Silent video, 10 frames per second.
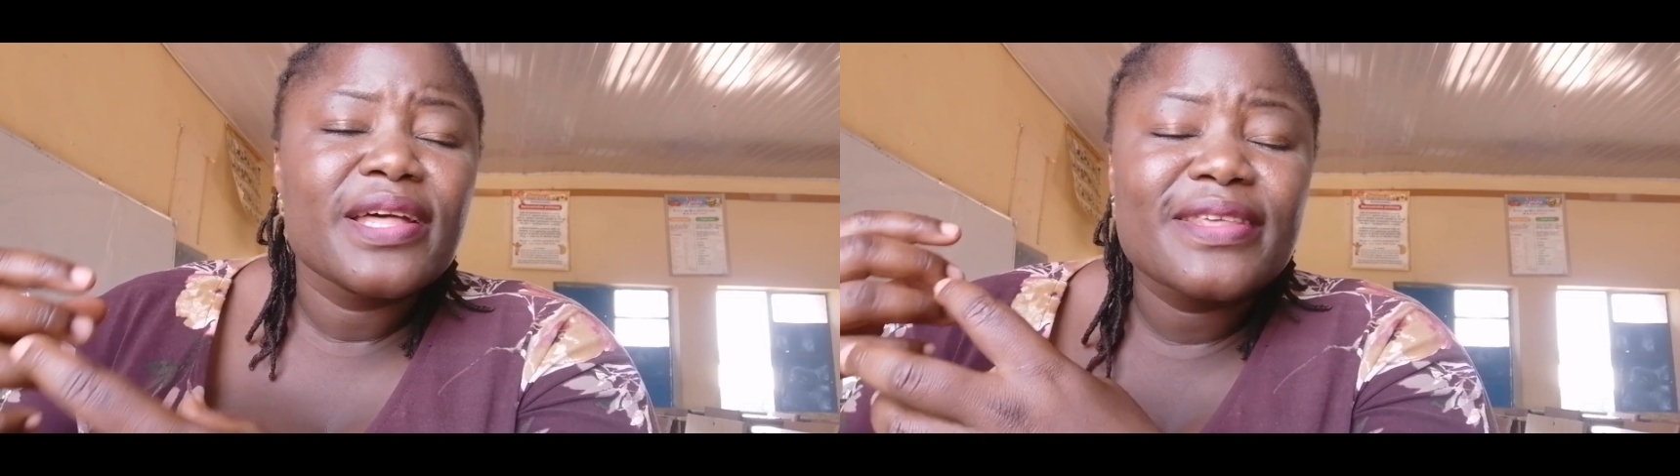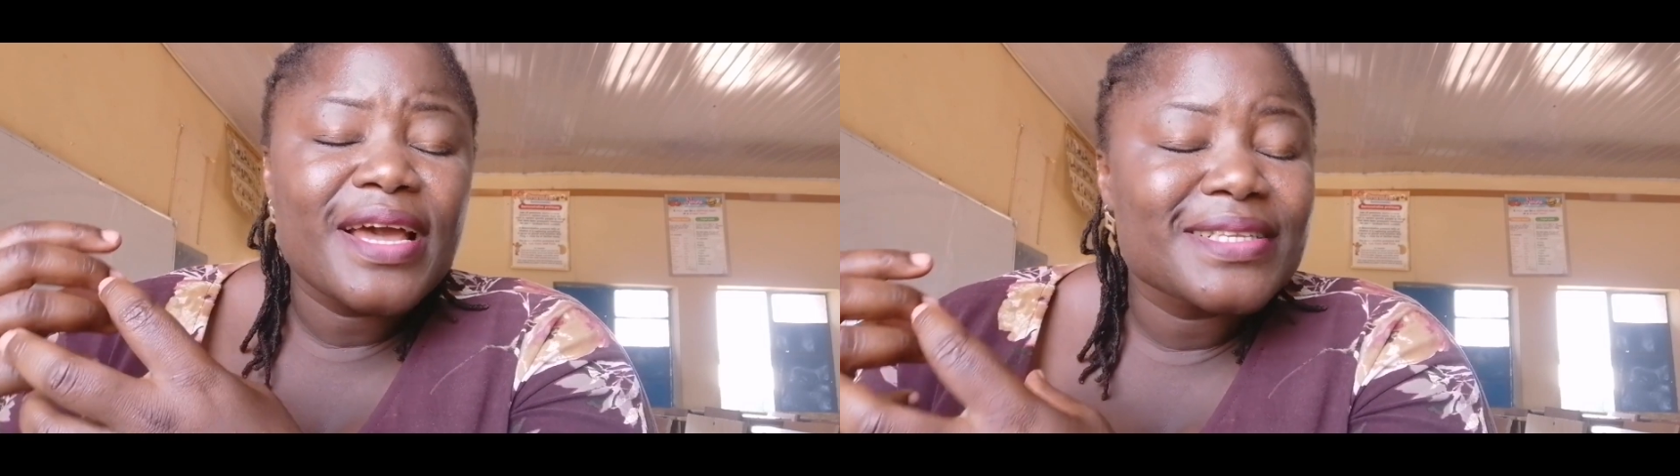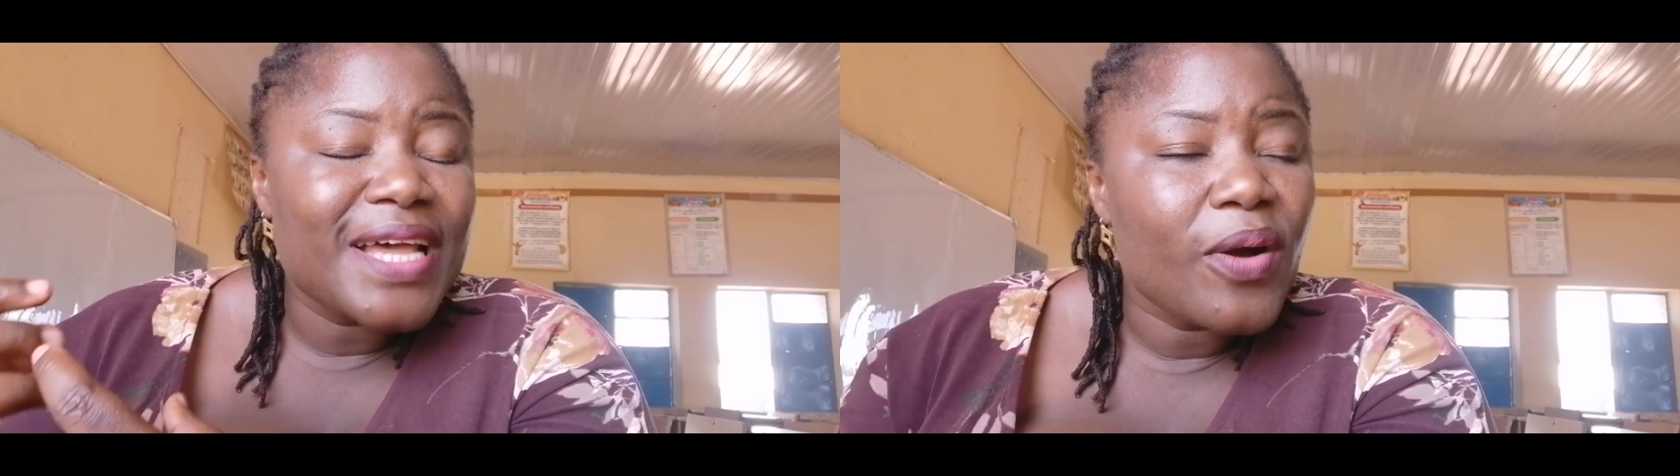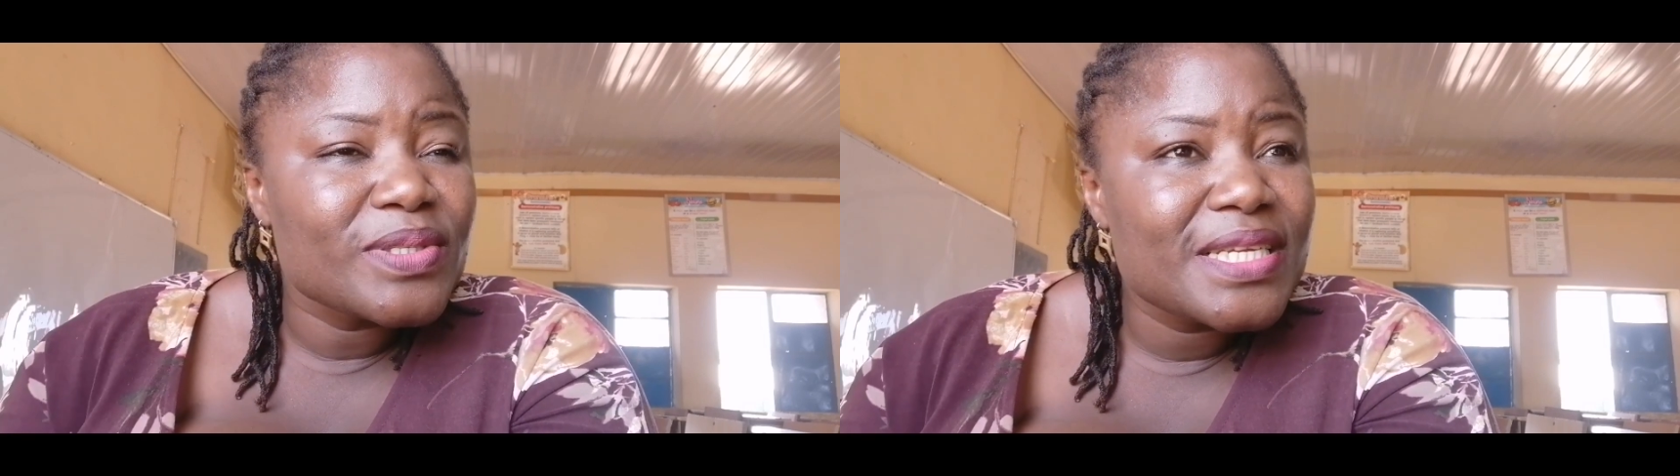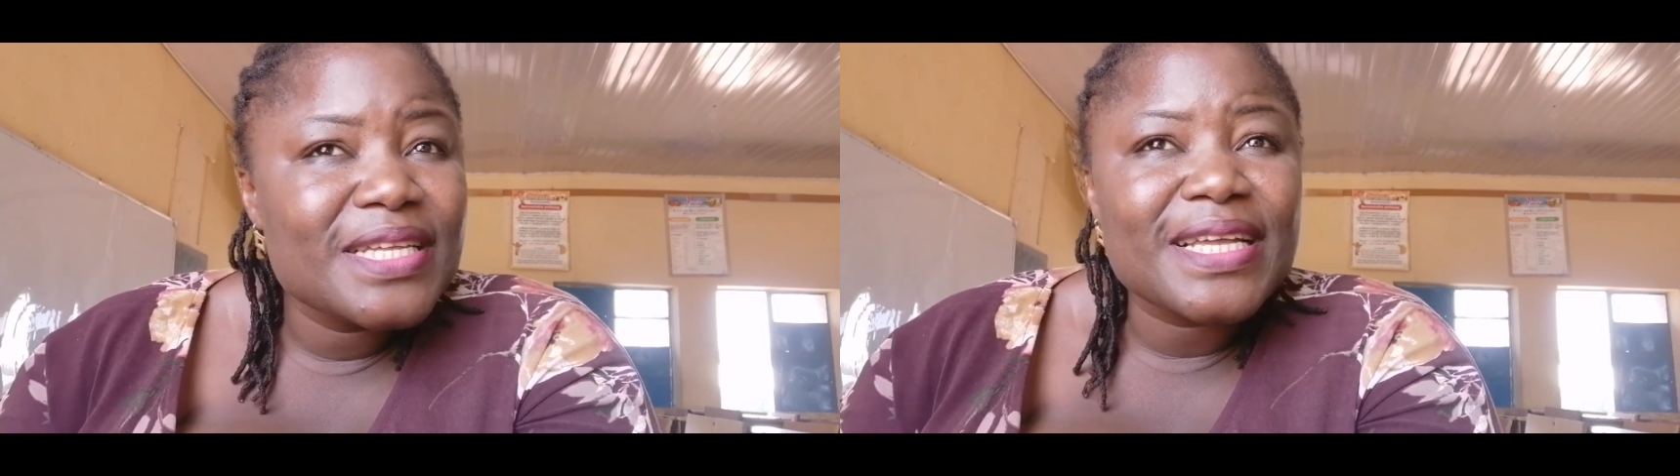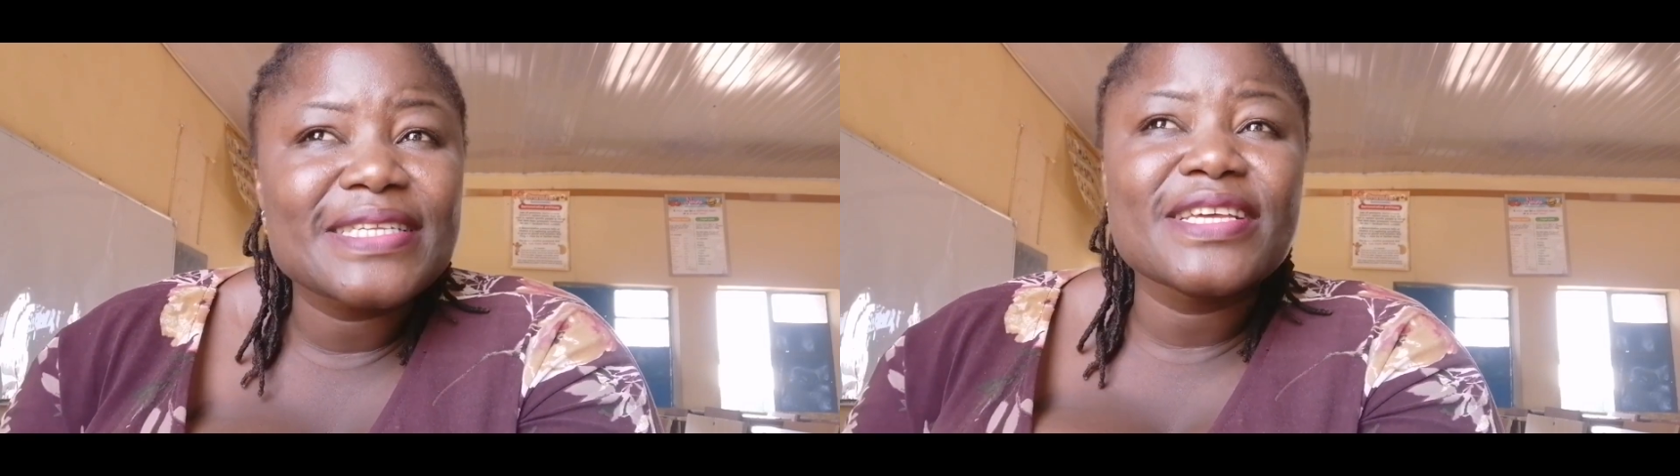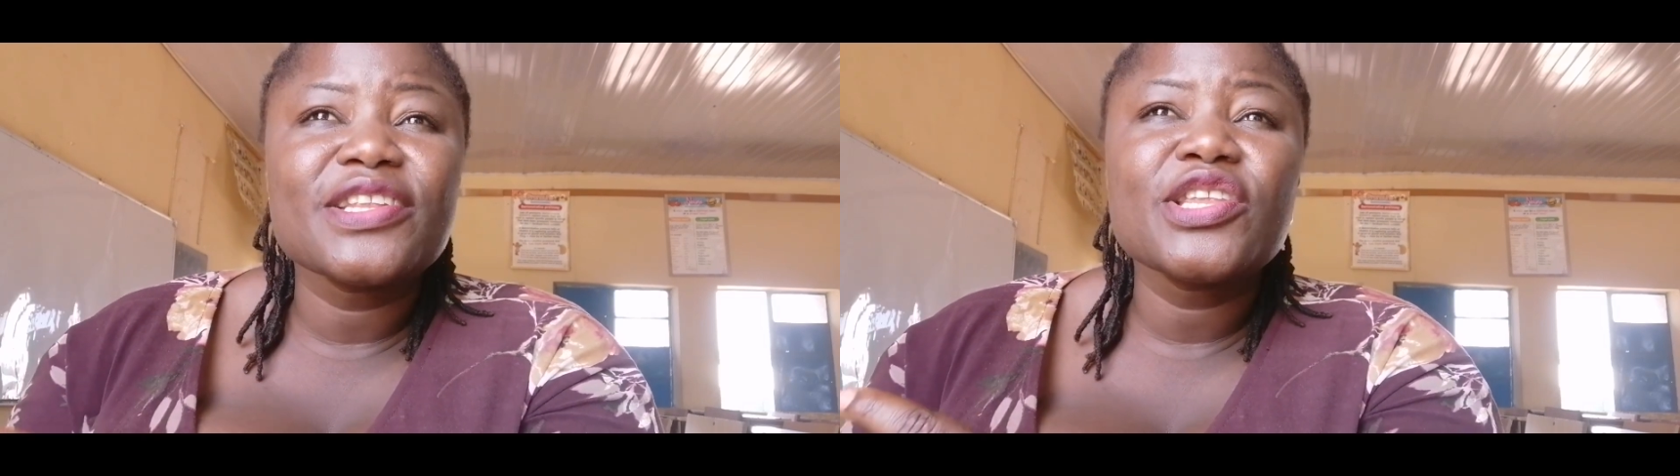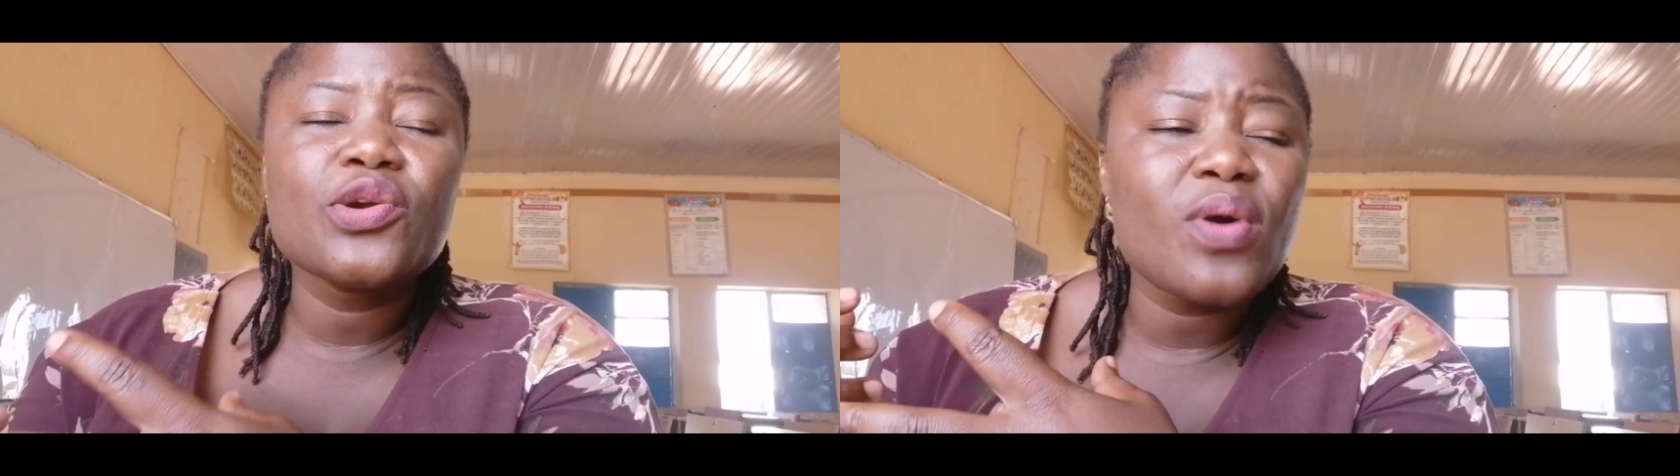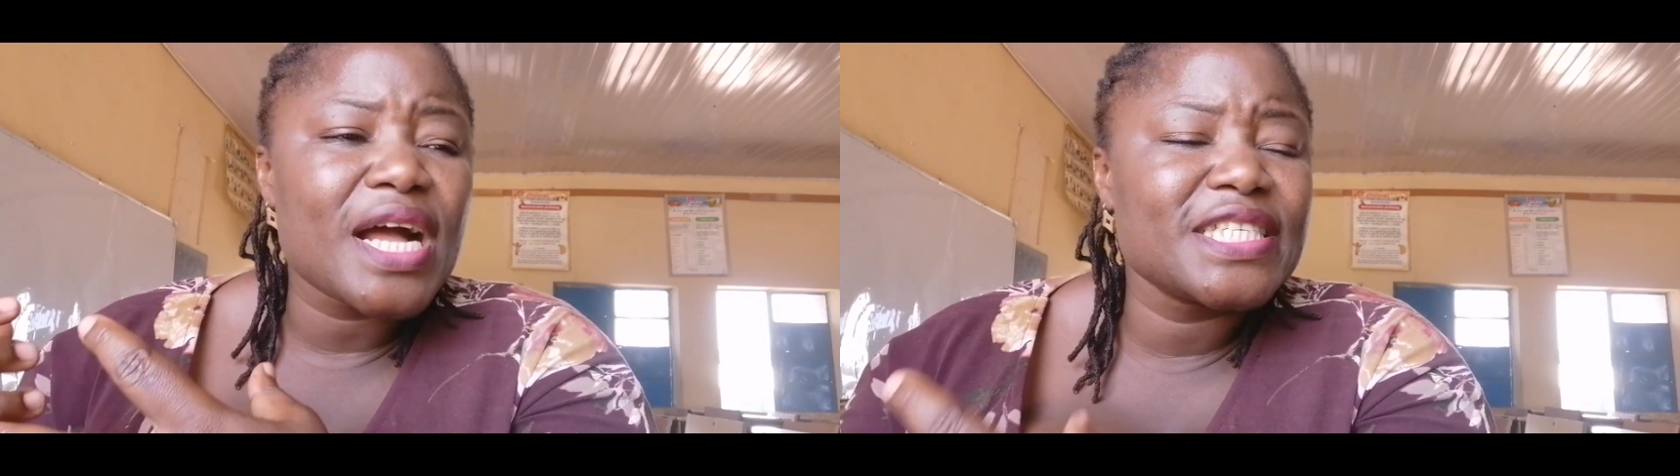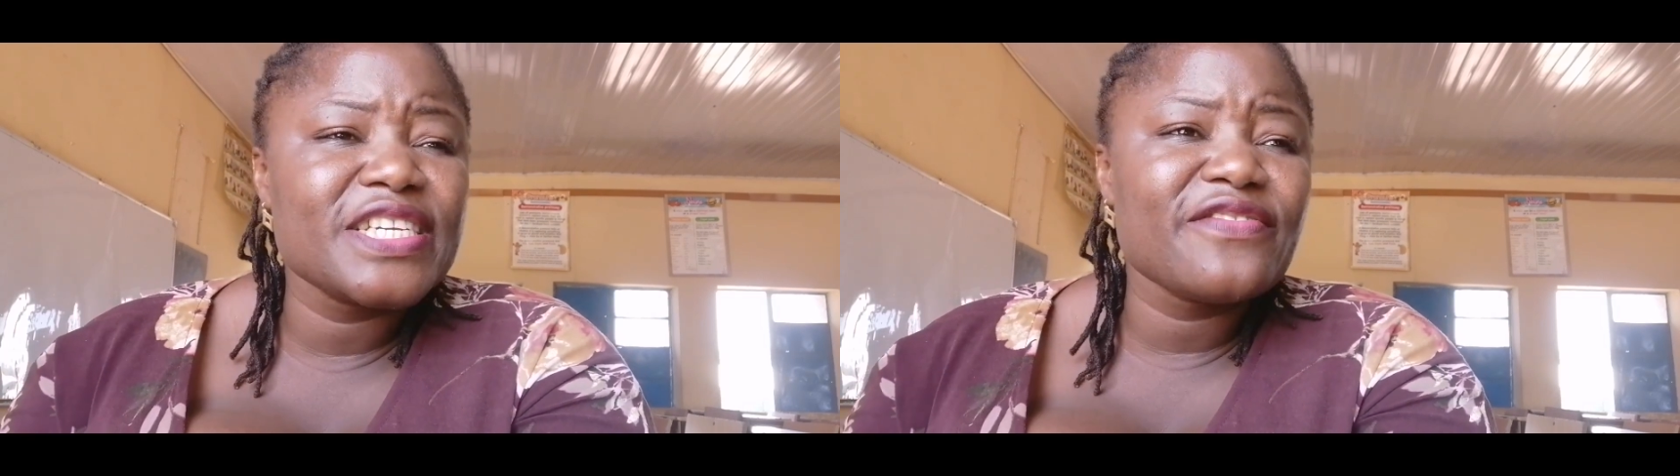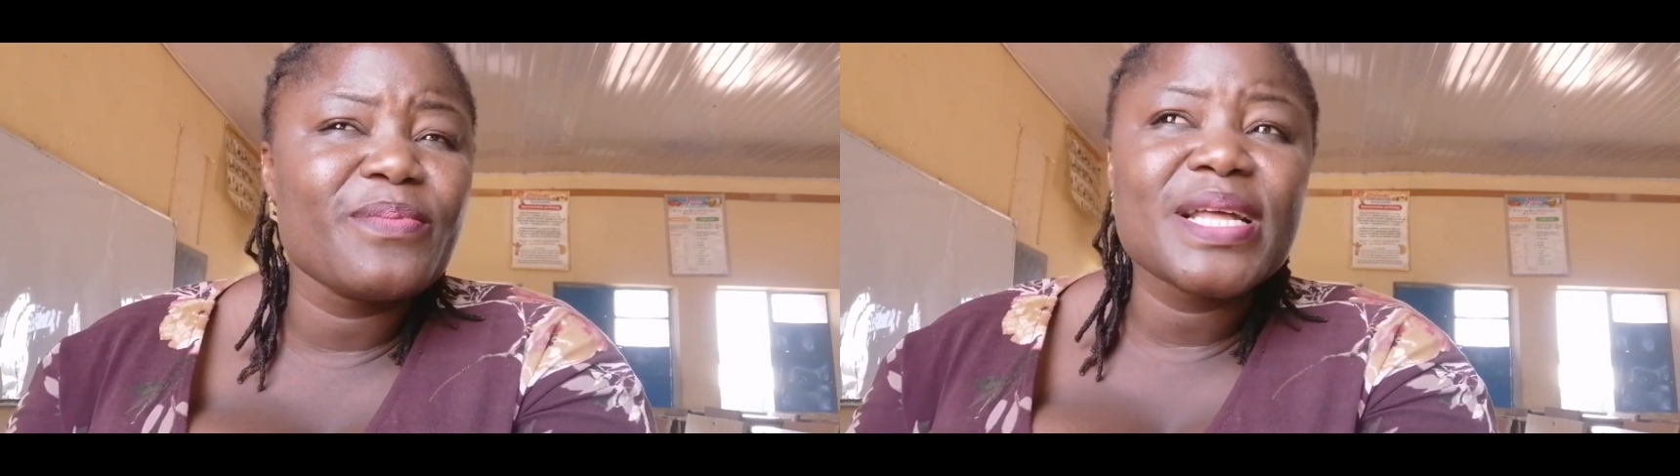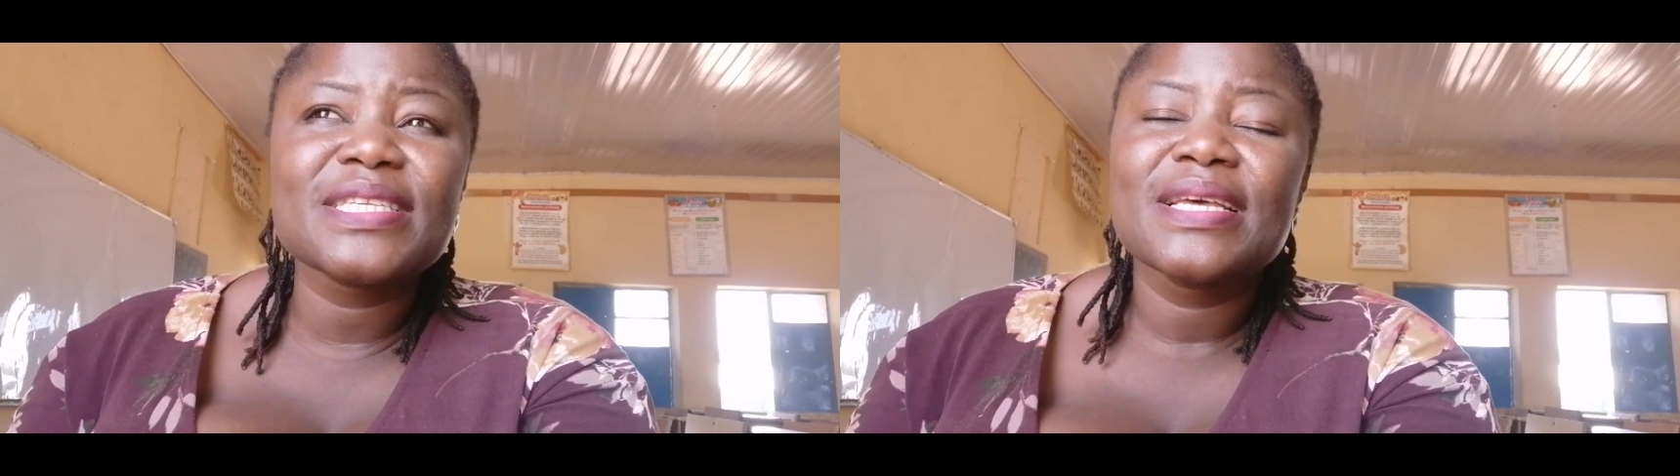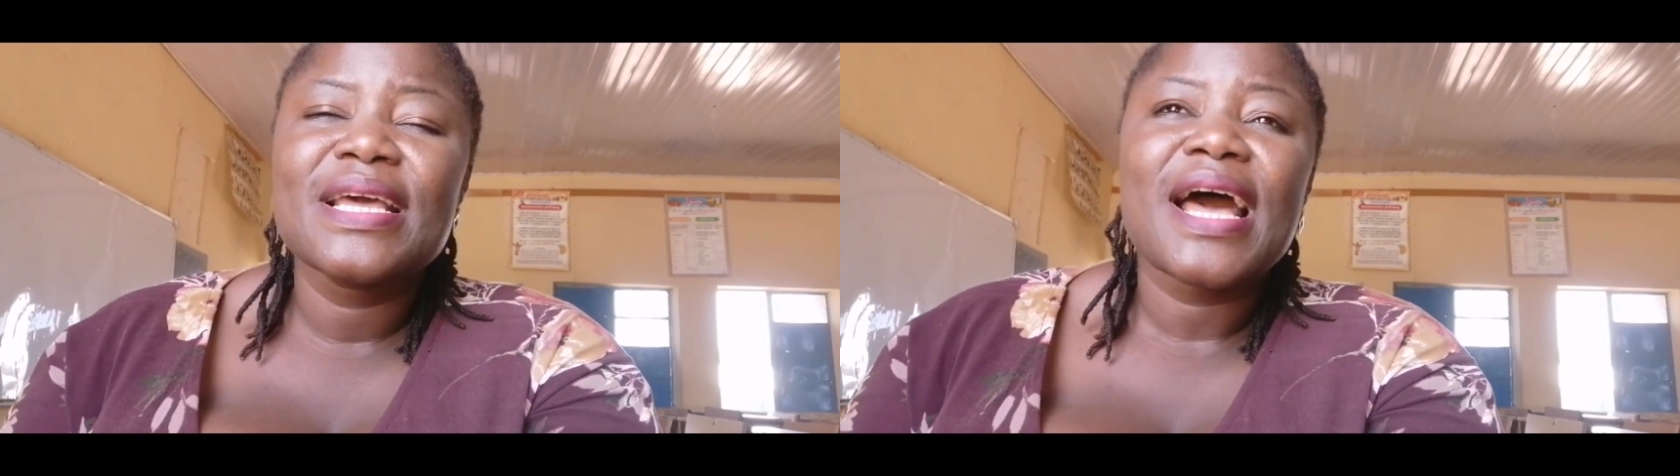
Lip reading: they are touting it as a new achievement,